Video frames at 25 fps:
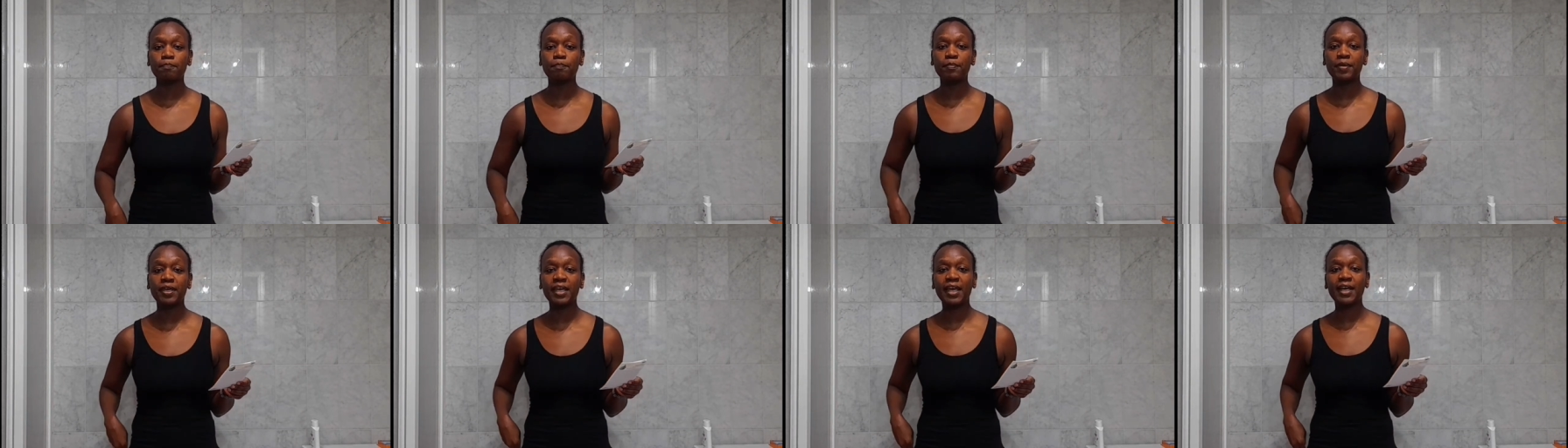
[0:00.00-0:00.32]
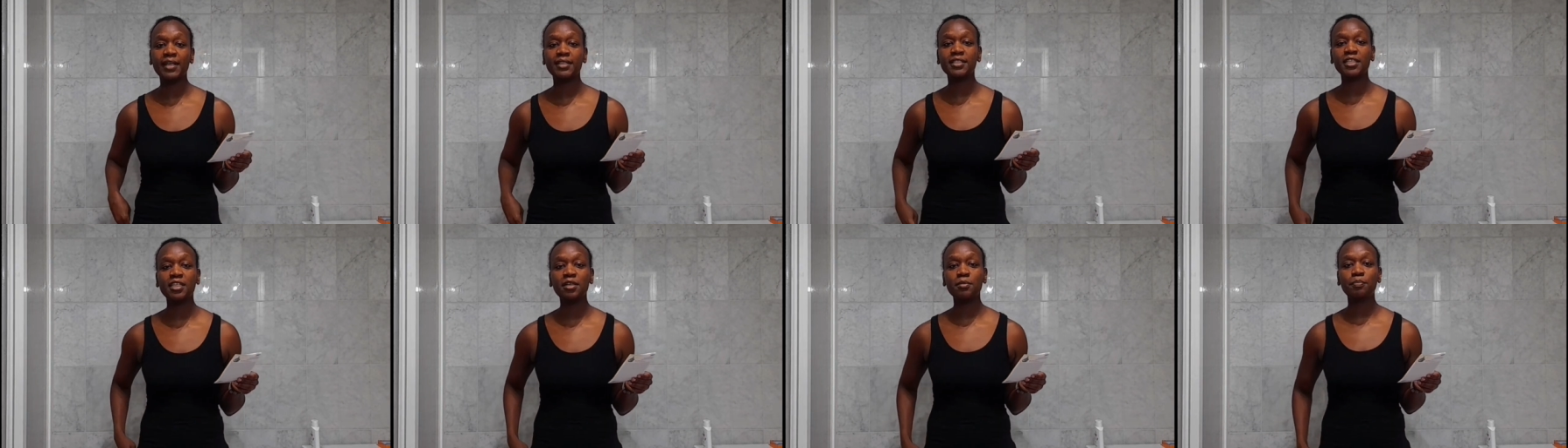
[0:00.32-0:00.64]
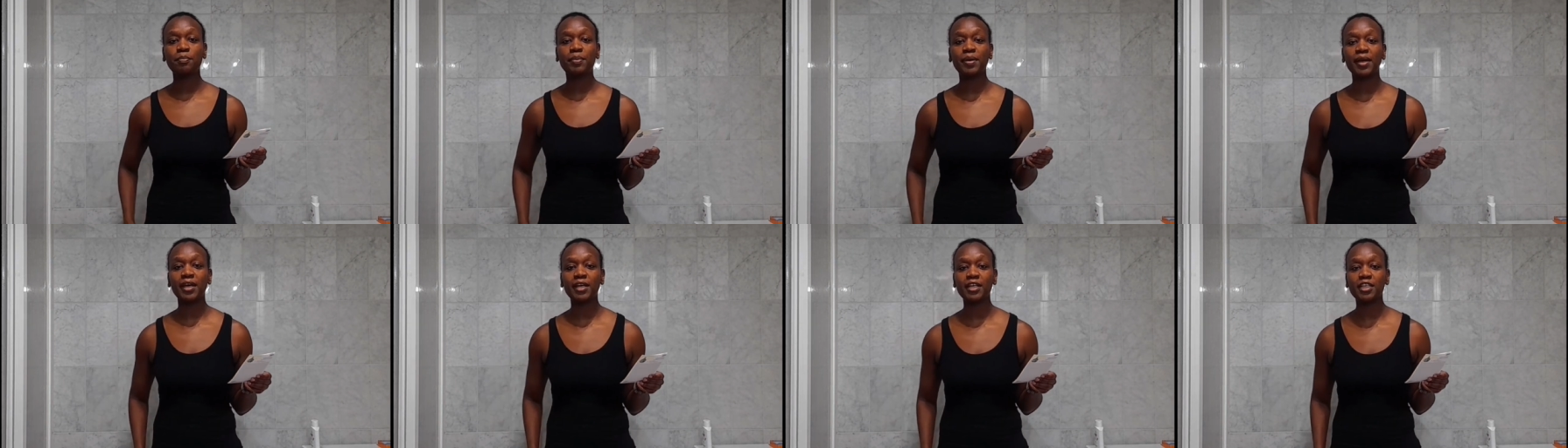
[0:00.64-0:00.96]
getting
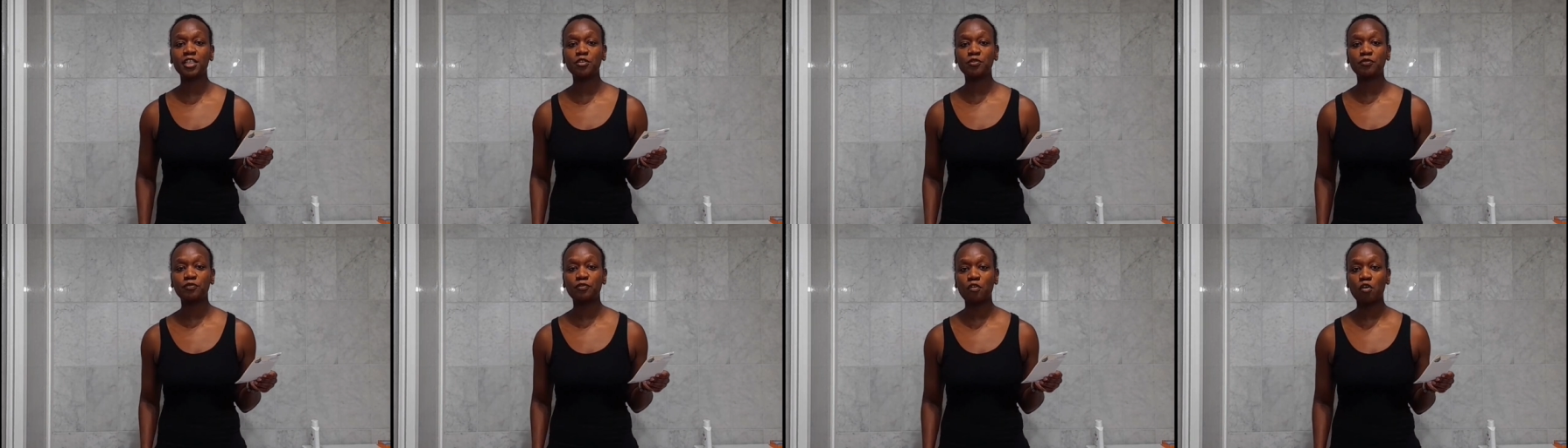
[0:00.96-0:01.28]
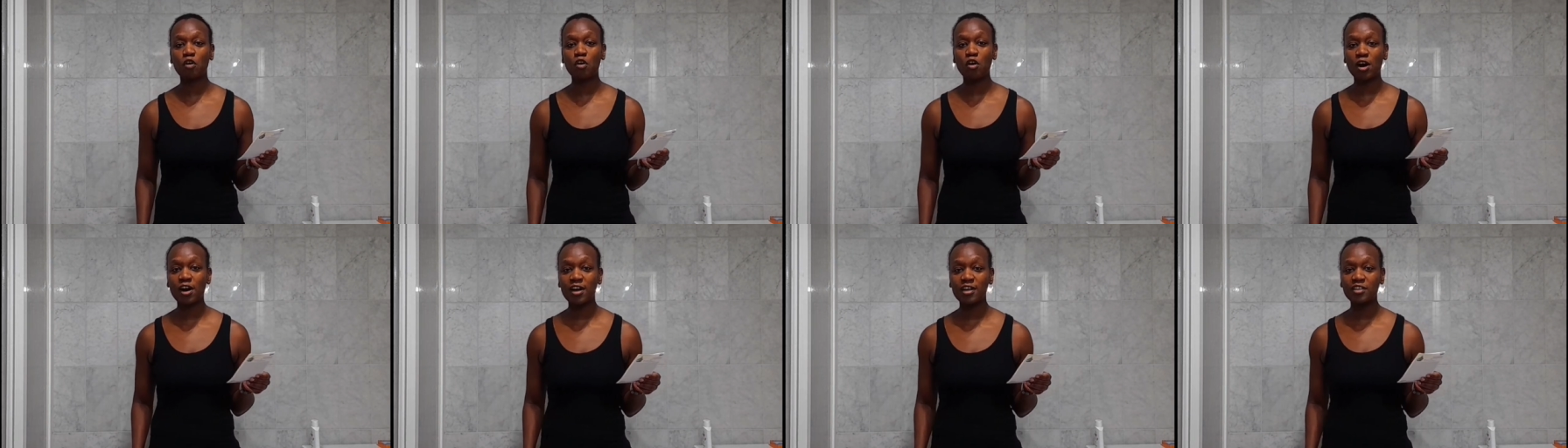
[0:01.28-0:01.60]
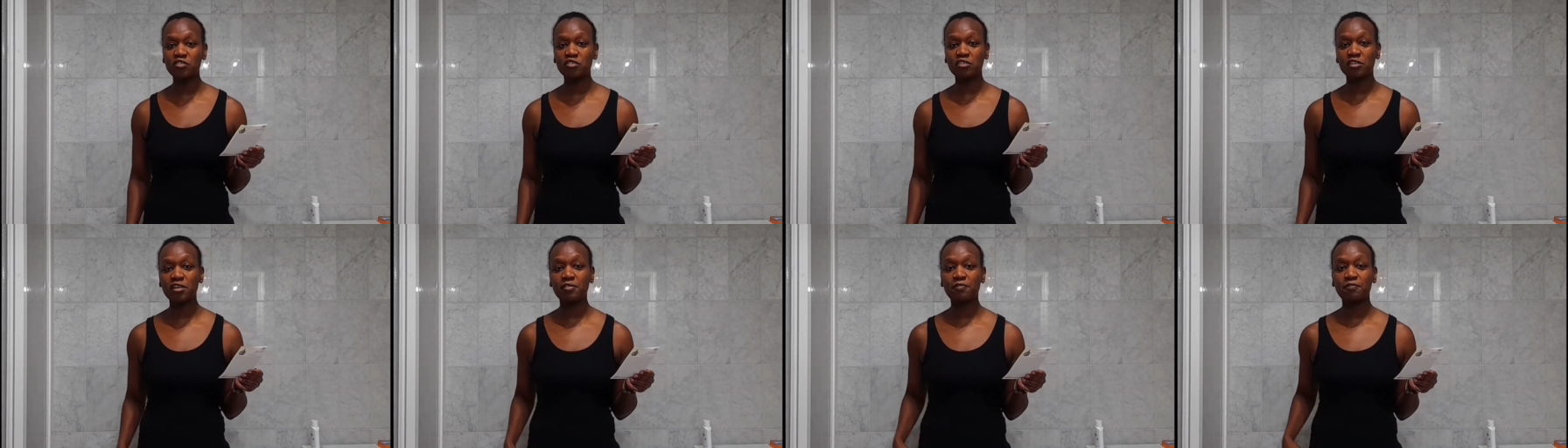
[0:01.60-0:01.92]
paid
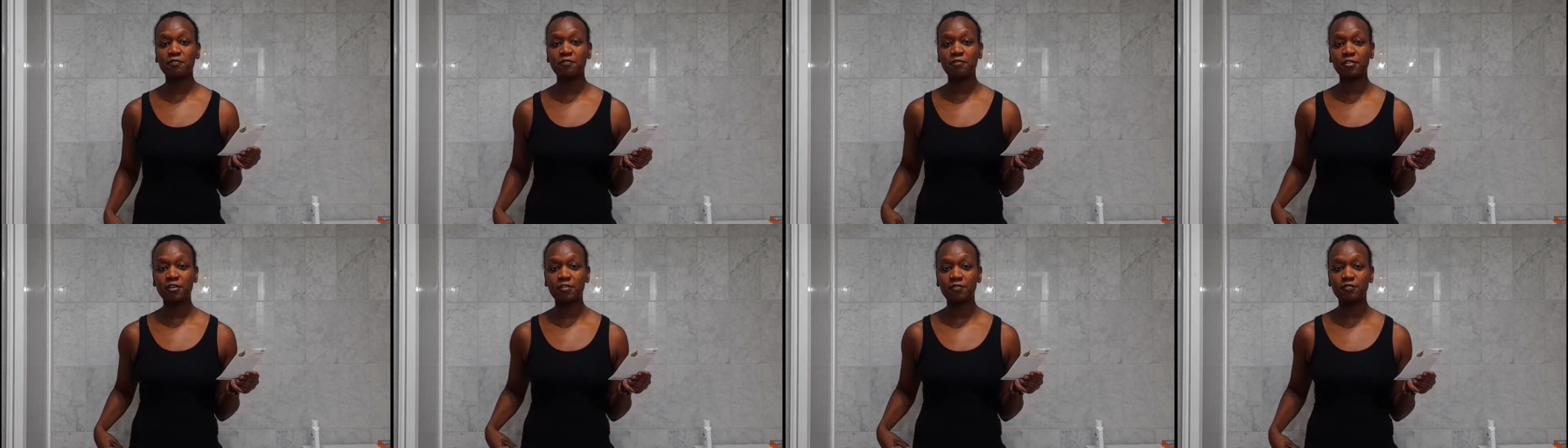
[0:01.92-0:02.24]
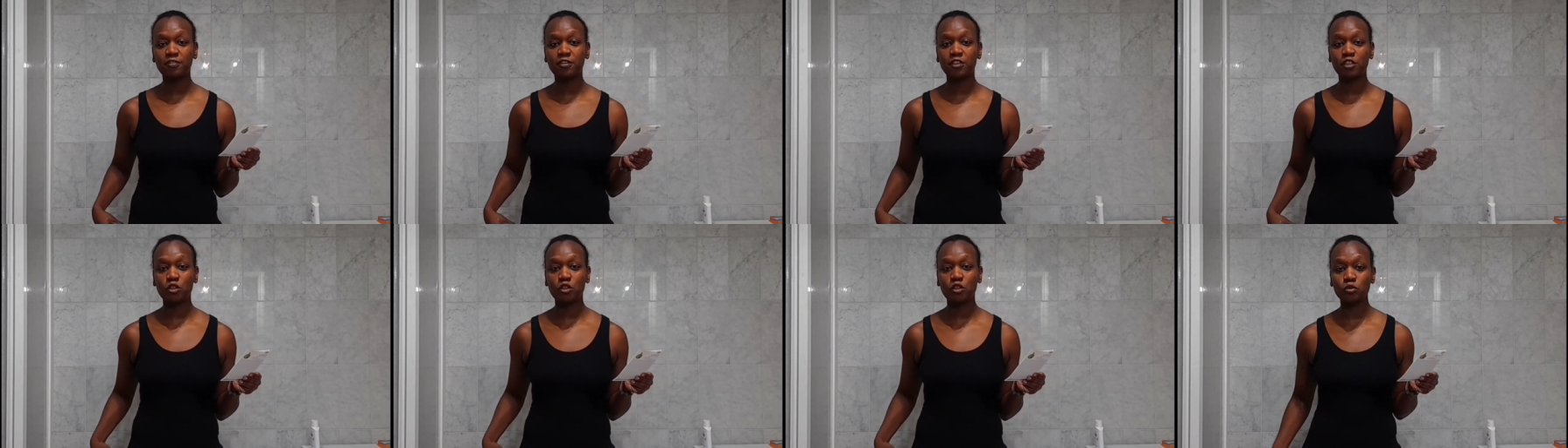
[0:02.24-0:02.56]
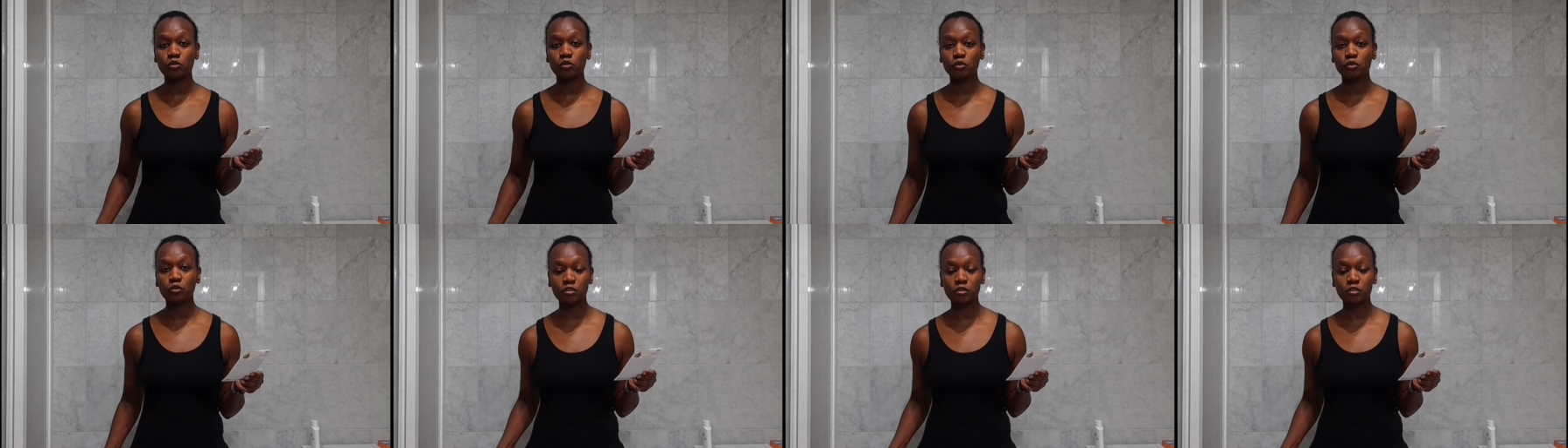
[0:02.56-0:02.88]
450
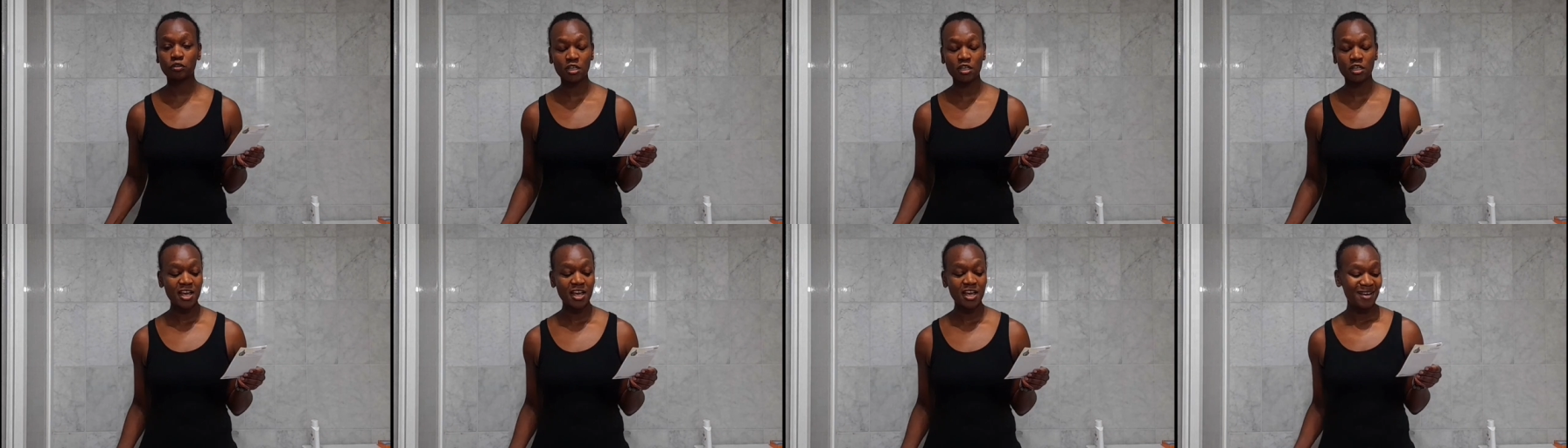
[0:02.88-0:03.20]
euros.